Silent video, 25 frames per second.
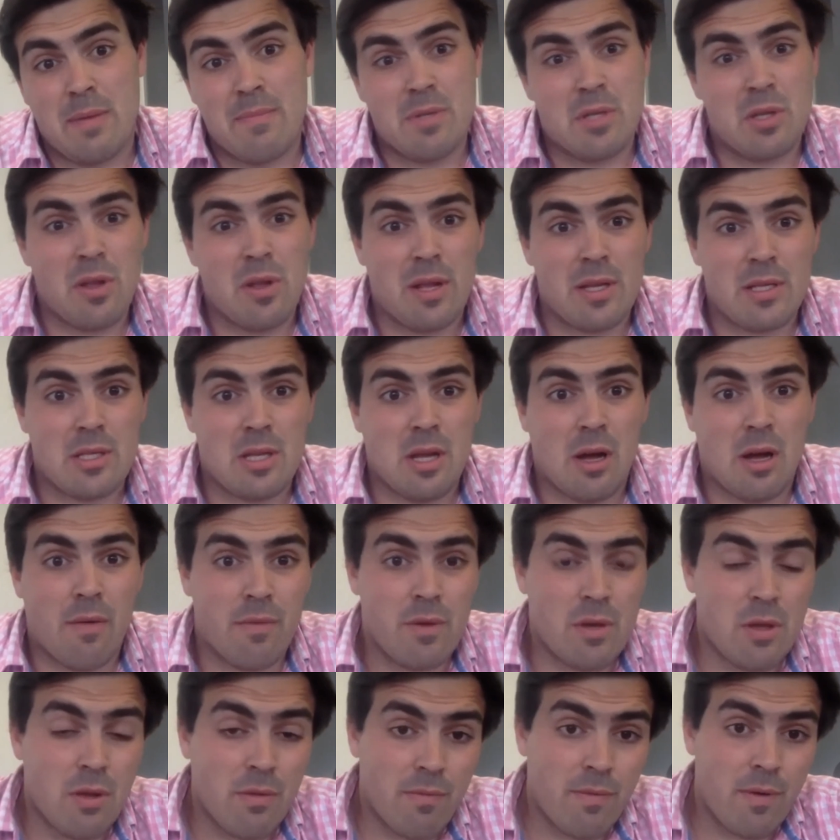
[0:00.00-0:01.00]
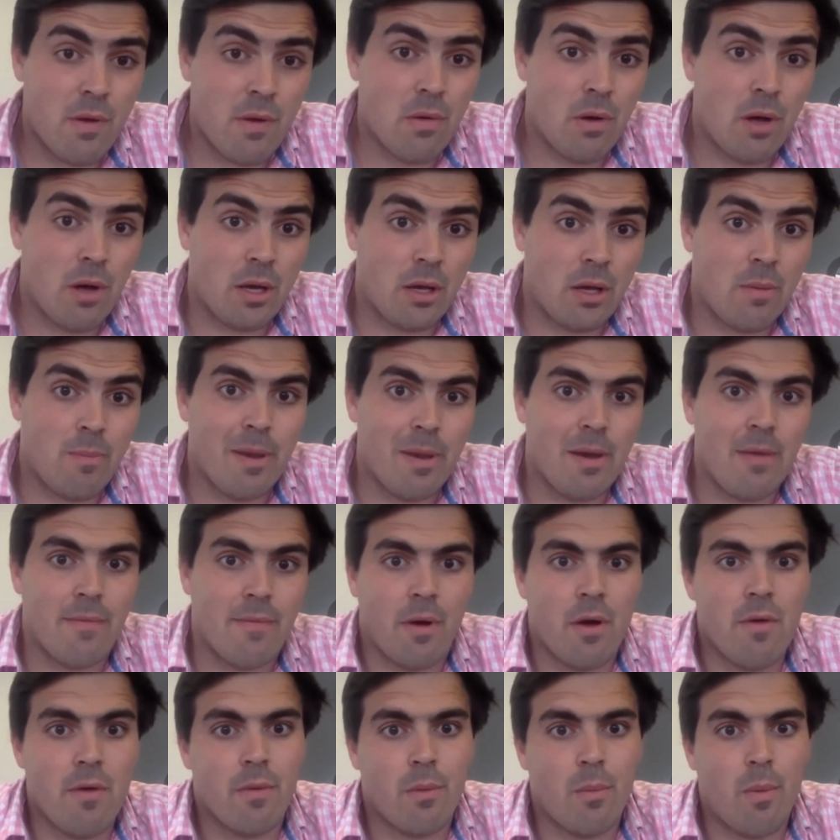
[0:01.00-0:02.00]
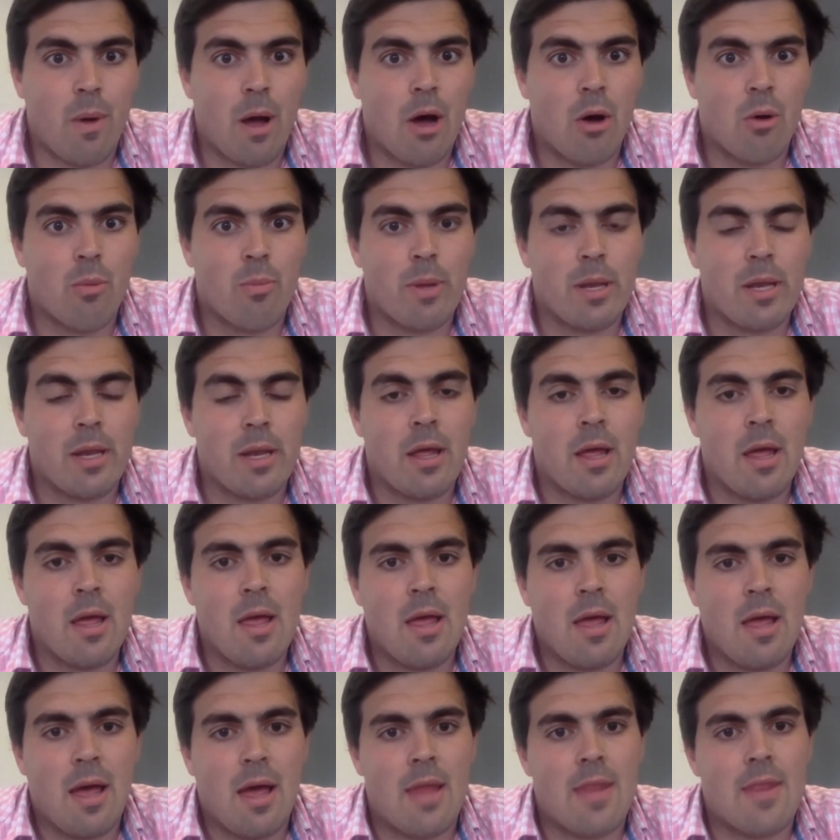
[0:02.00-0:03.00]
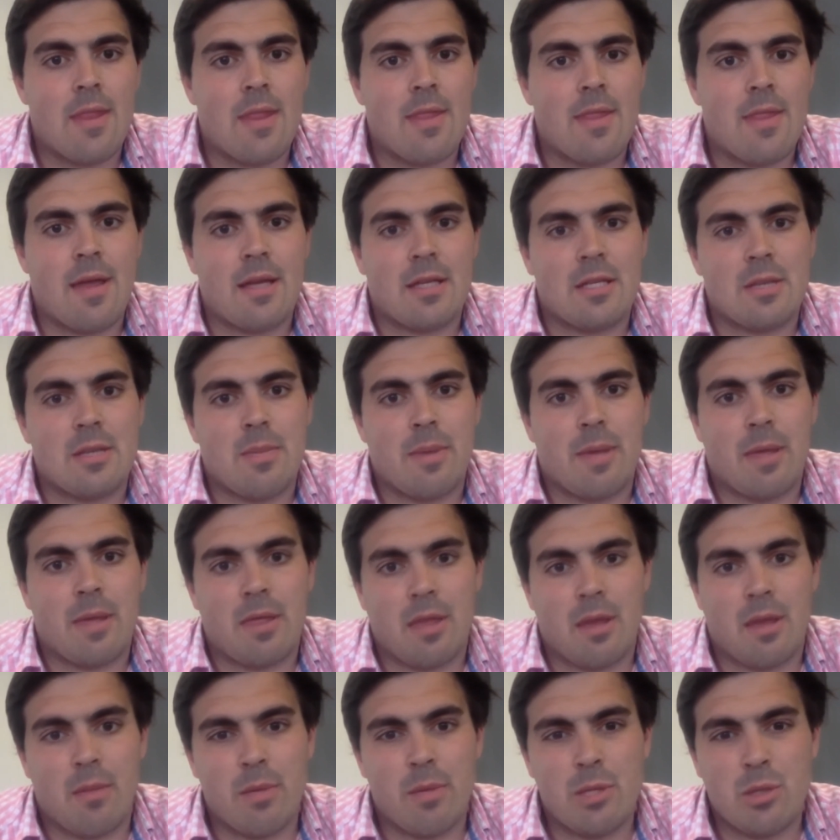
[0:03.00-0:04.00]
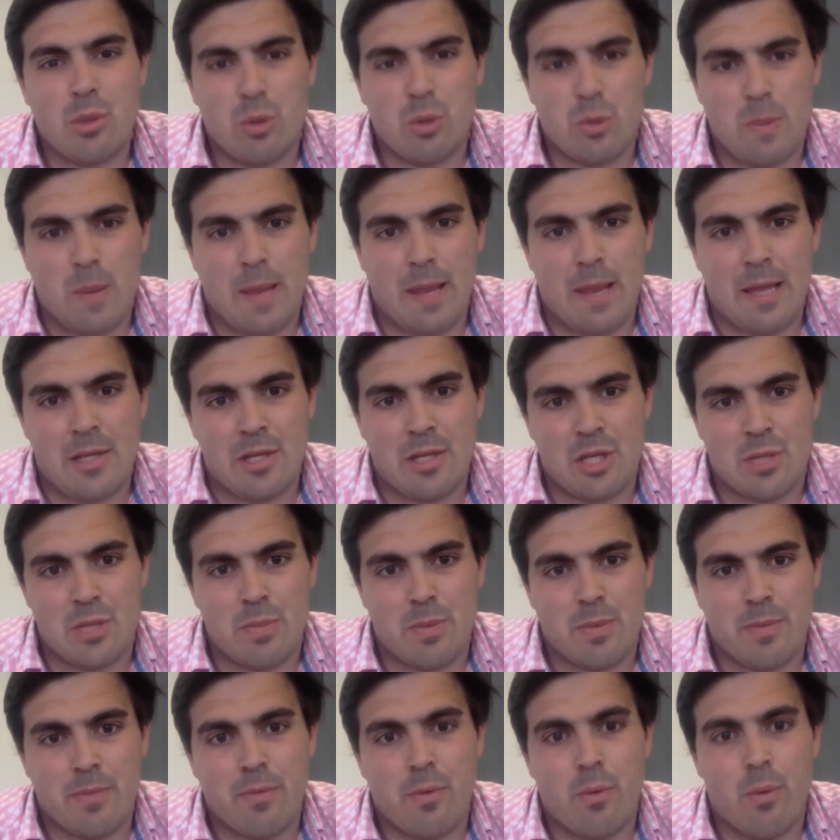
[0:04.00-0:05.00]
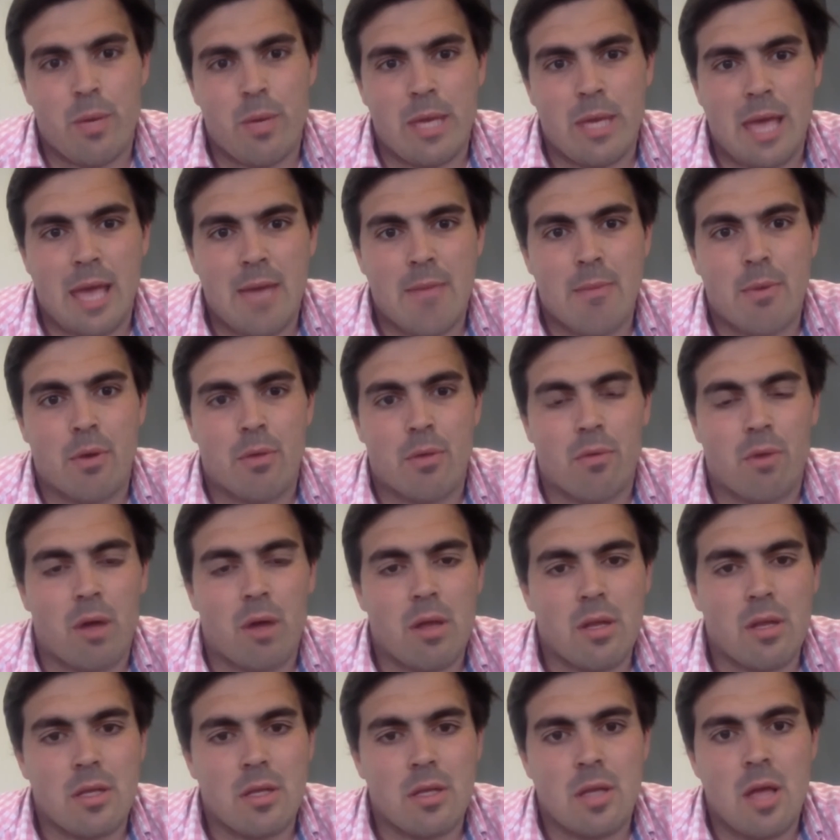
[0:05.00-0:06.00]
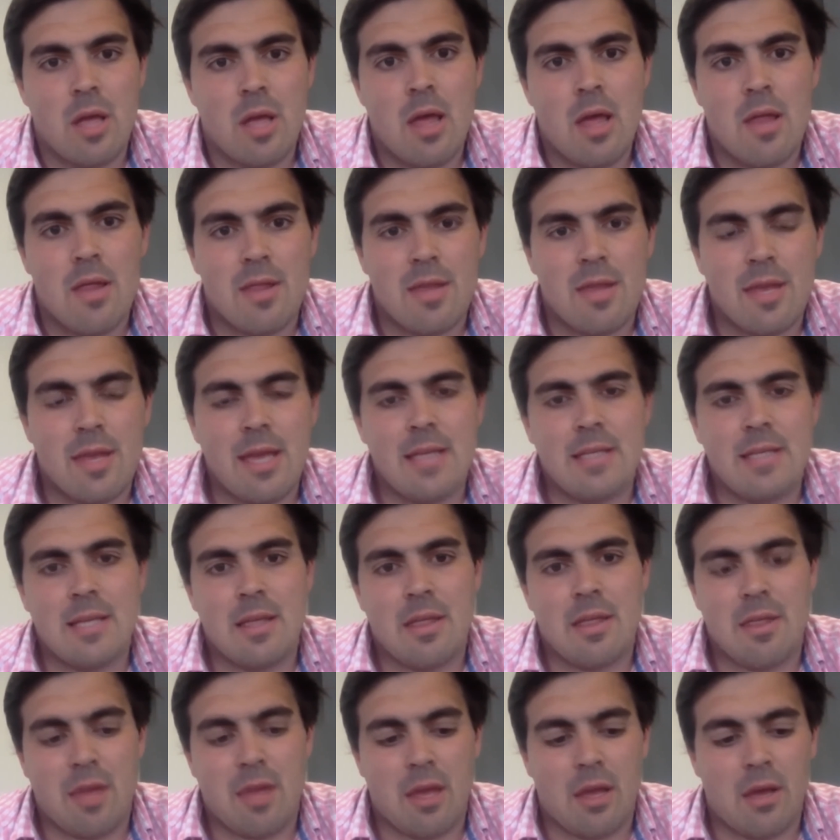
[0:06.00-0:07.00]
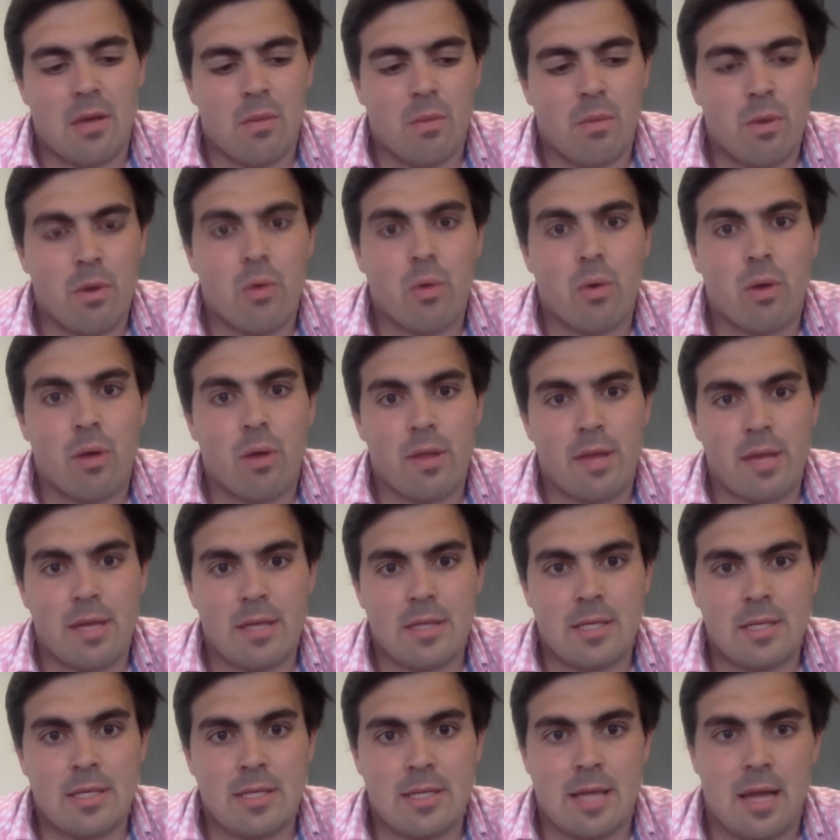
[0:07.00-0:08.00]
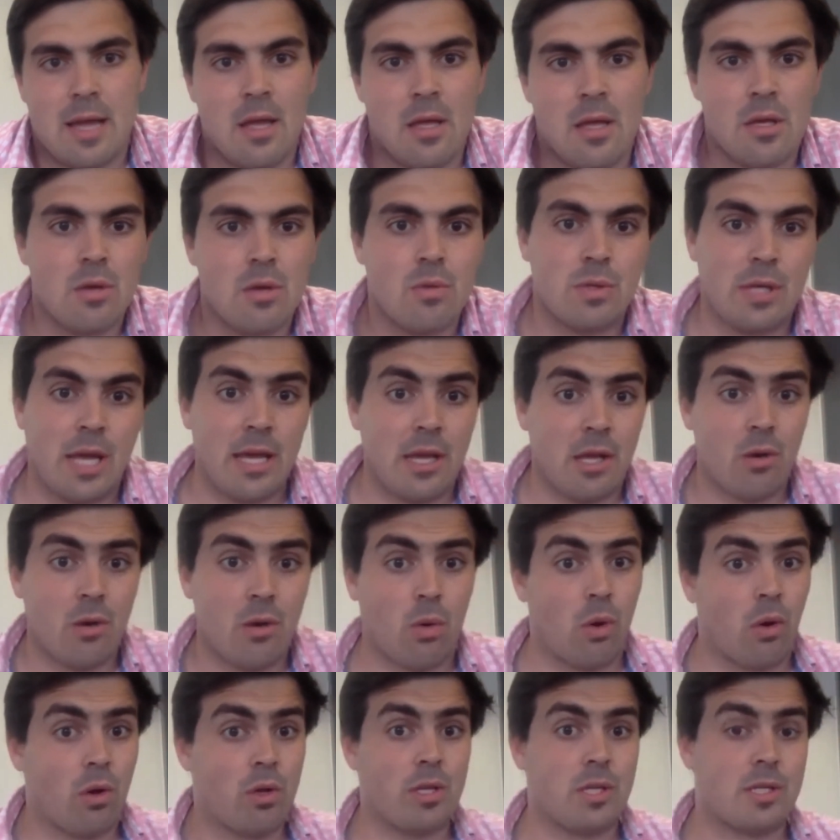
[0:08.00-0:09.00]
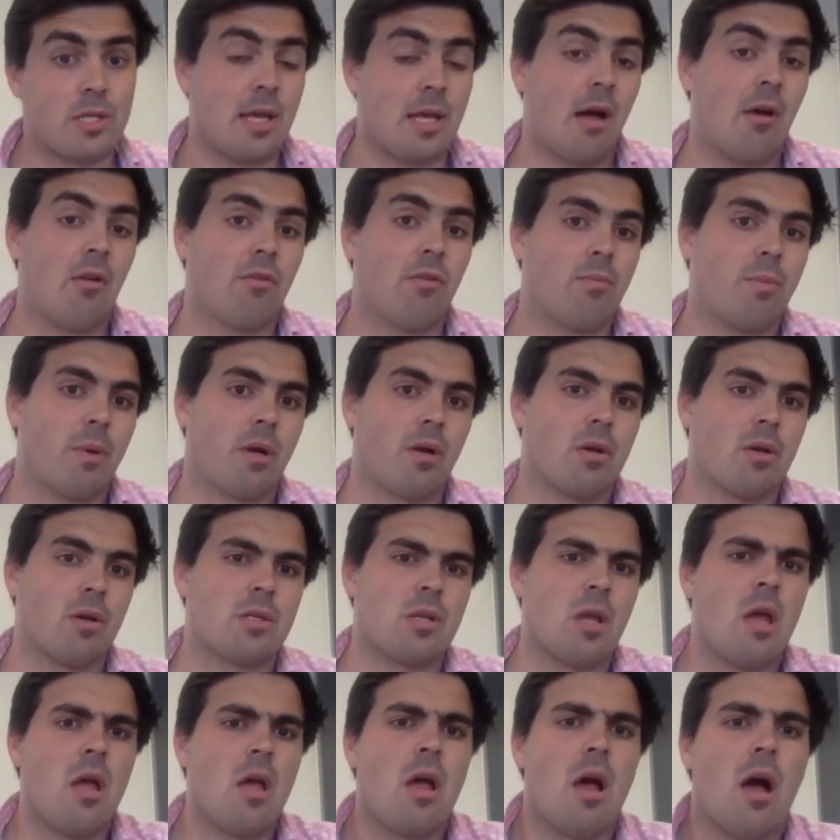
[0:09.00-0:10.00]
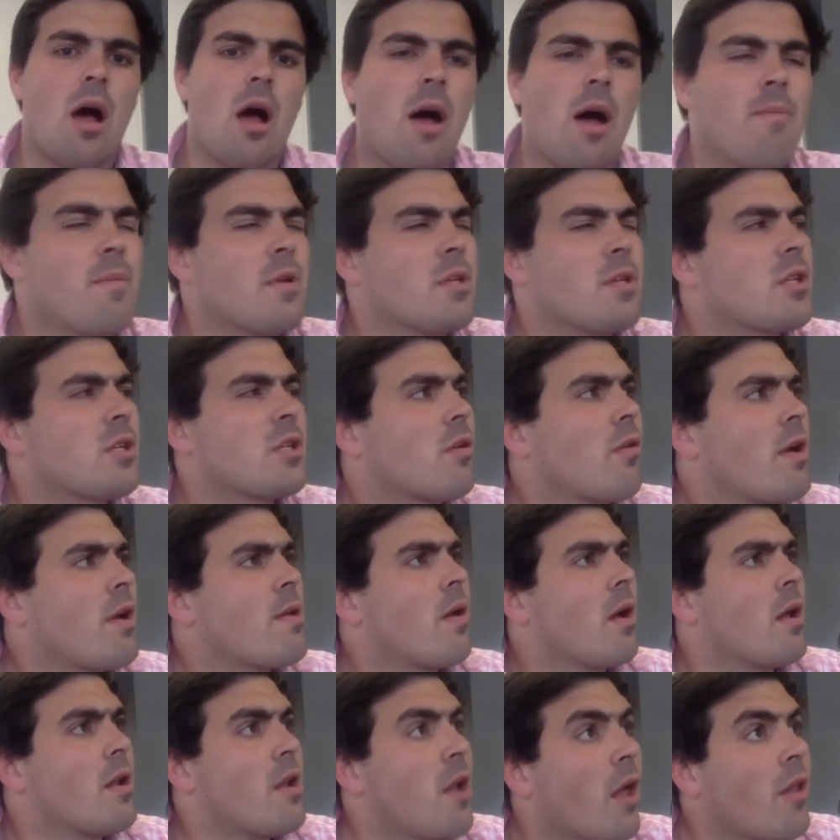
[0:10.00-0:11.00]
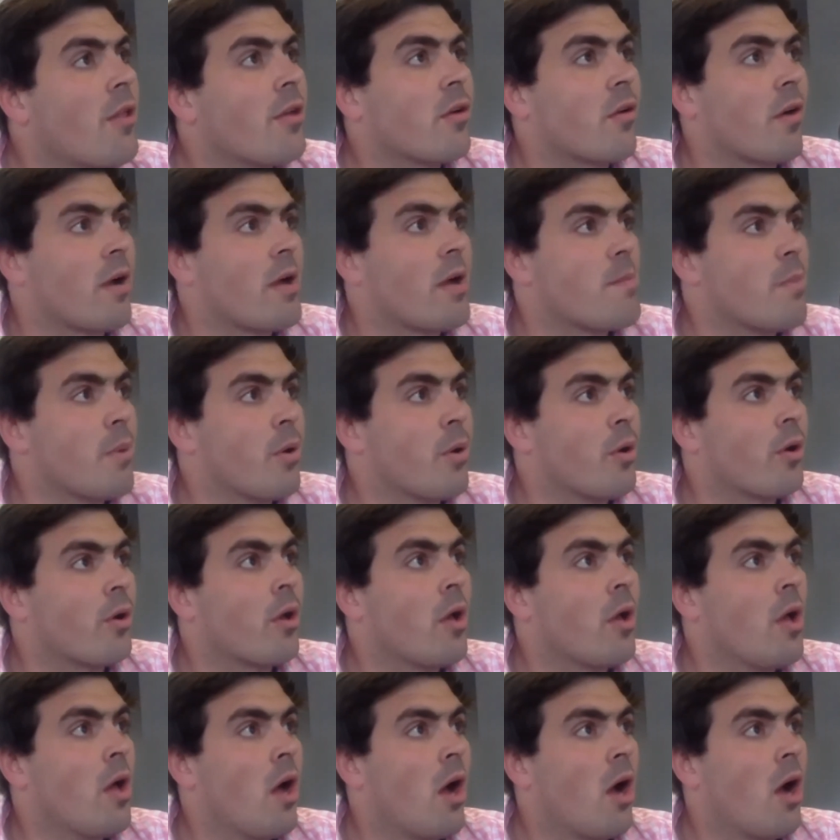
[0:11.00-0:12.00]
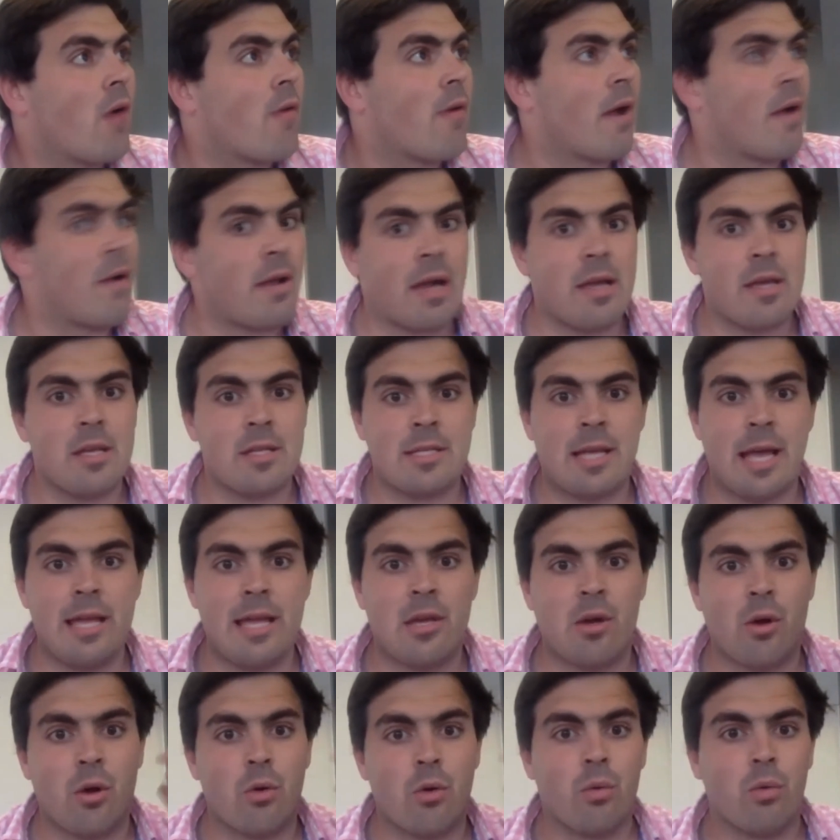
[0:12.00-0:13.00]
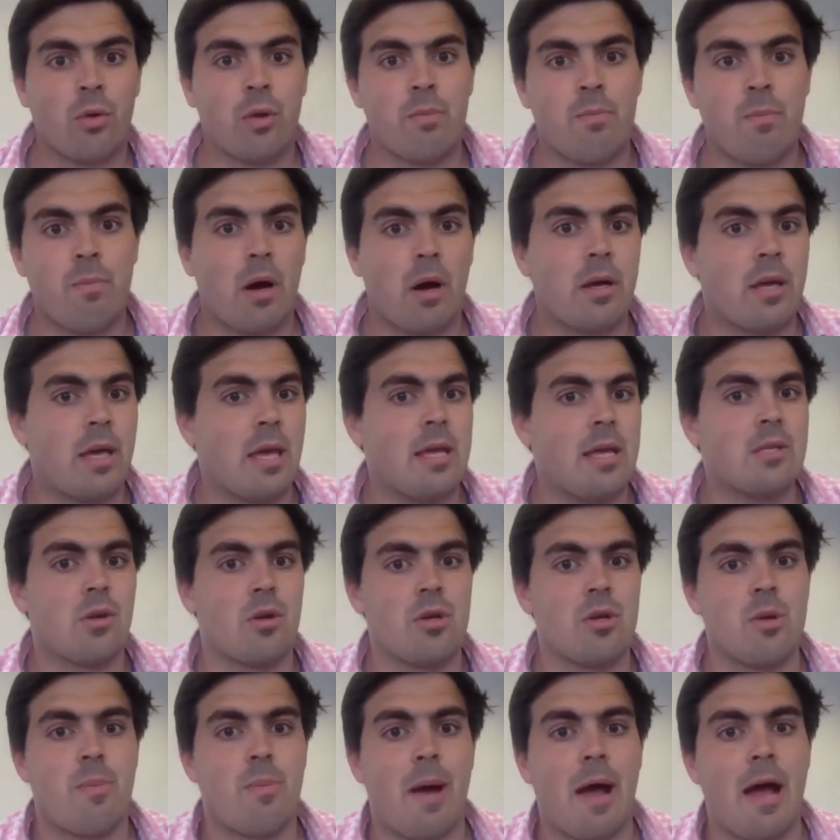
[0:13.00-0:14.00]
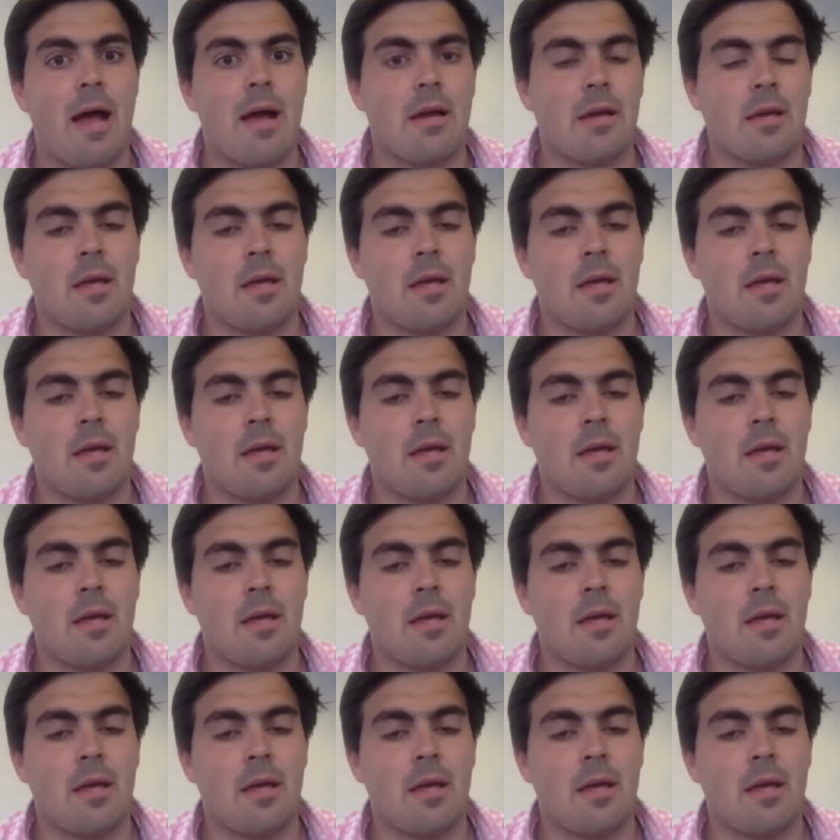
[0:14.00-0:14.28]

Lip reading: to do that stuff, and you feel like a bit of overwhelm. And that's the big thing. We talked about that just before we came on, right? The easy thing with all of this is that you take it all on yourself, because there's another great book around how you take on all the monkeys on your back,